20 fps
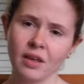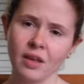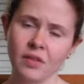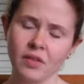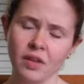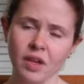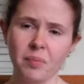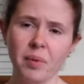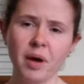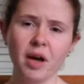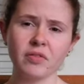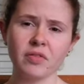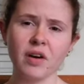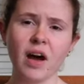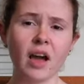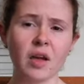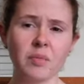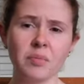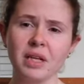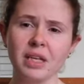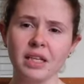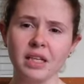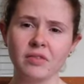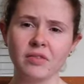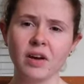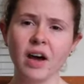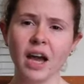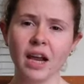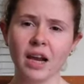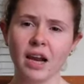The above, I
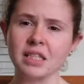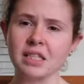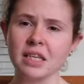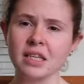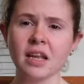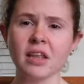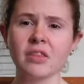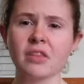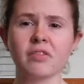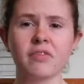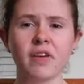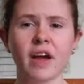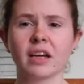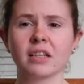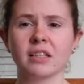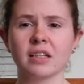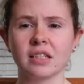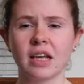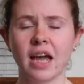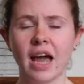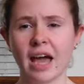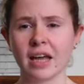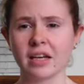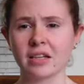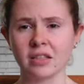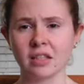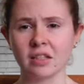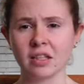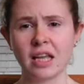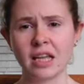believe, highlights another factor to add
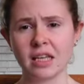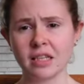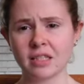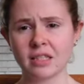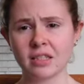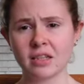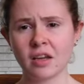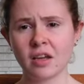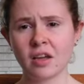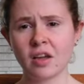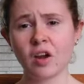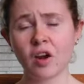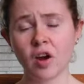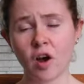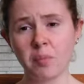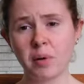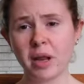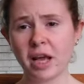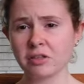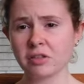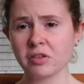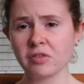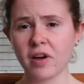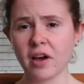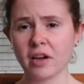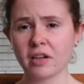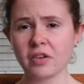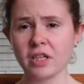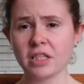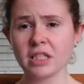to the list. Complex
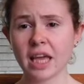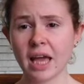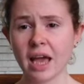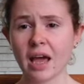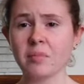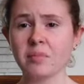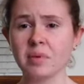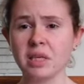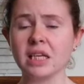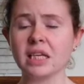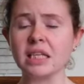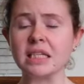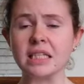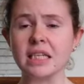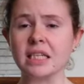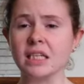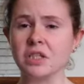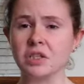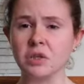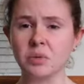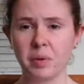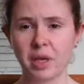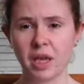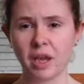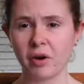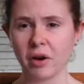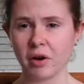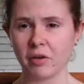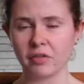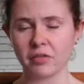refineries can be considered
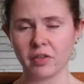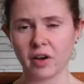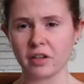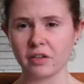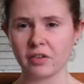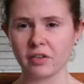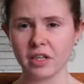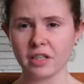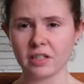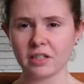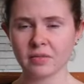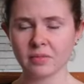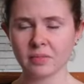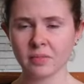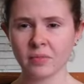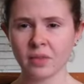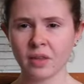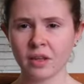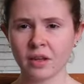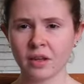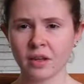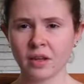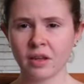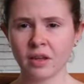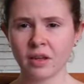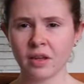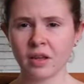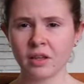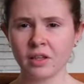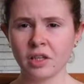superior refineries.
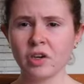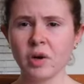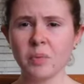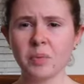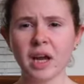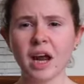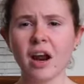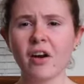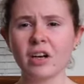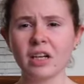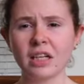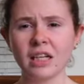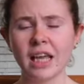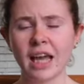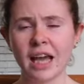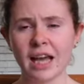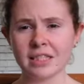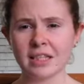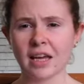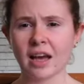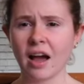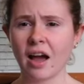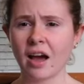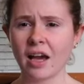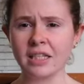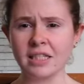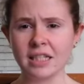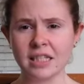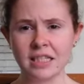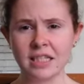Europe currently has a
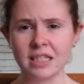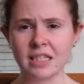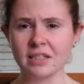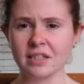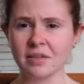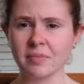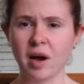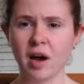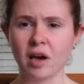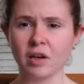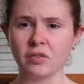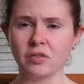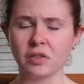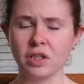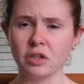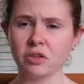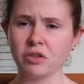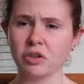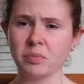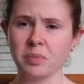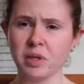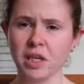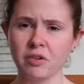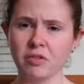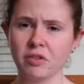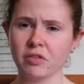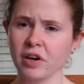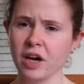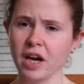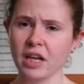high distillate demand for the European
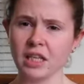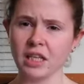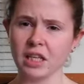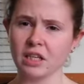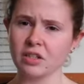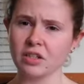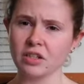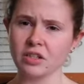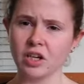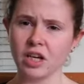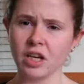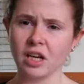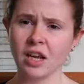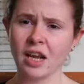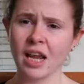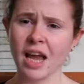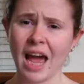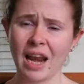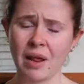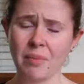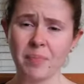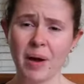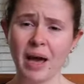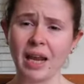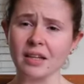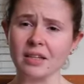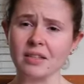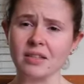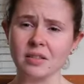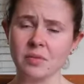refining industry, and
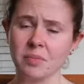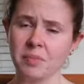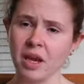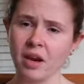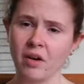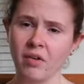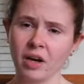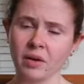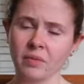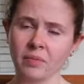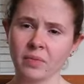imbalance is appearing.